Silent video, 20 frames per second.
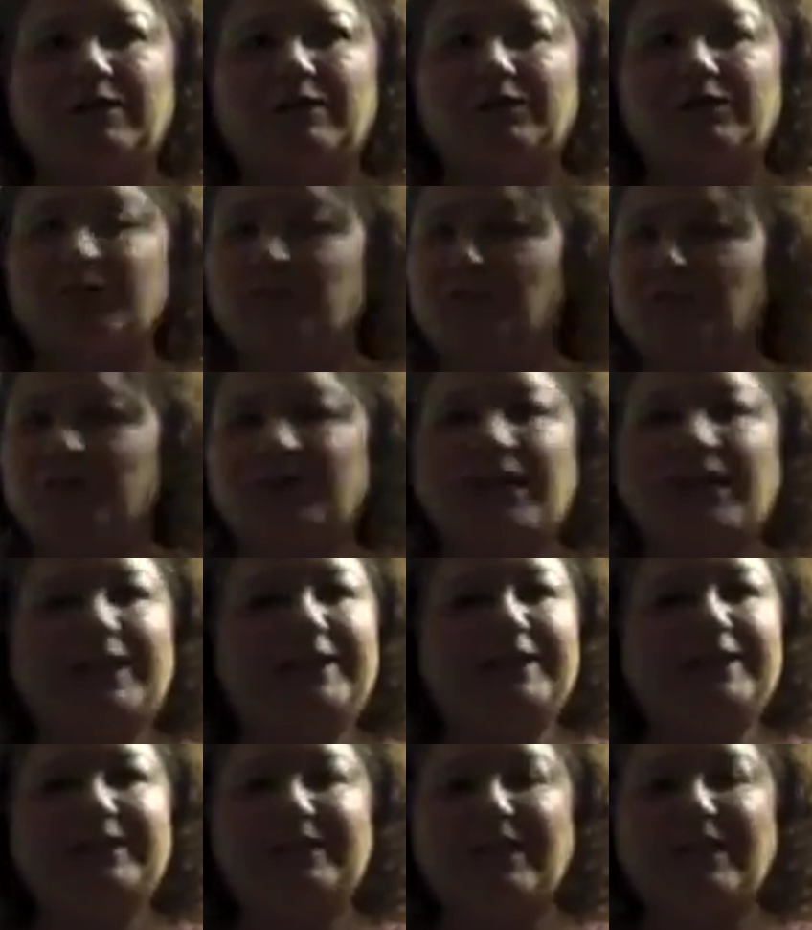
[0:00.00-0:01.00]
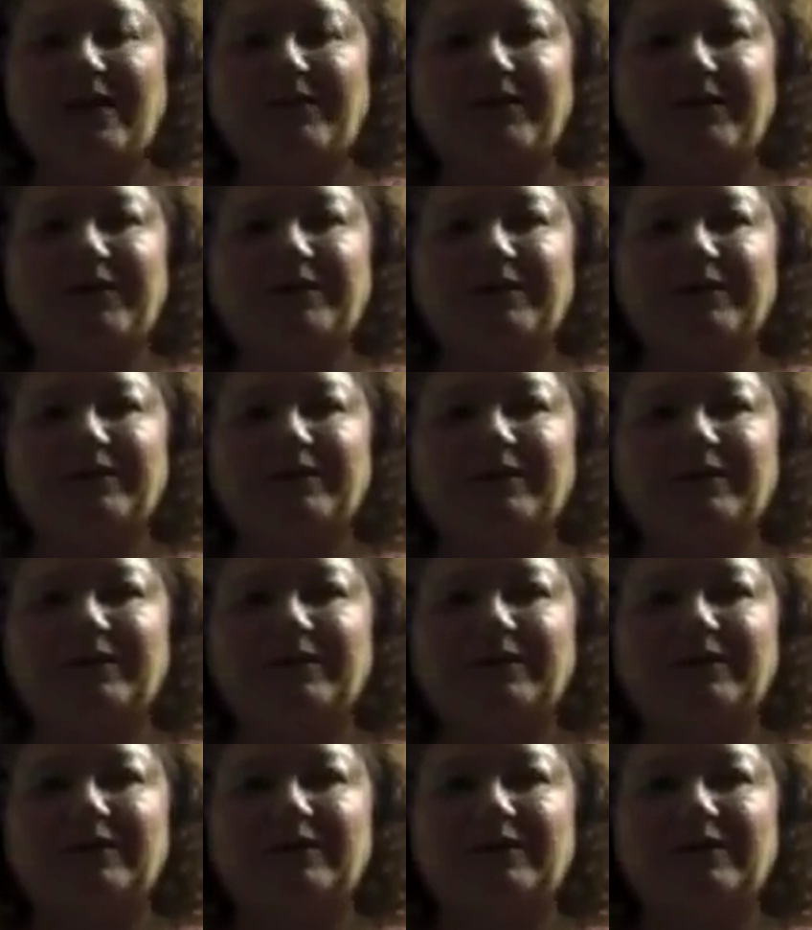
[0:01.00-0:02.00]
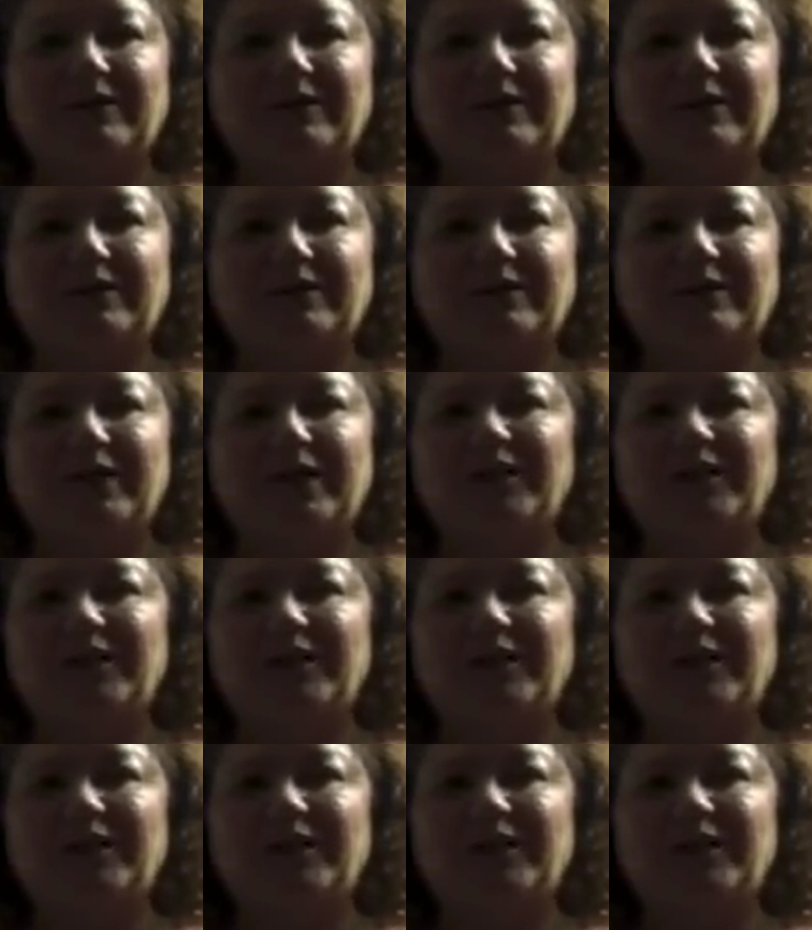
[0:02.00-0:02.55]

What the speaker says: for $297. And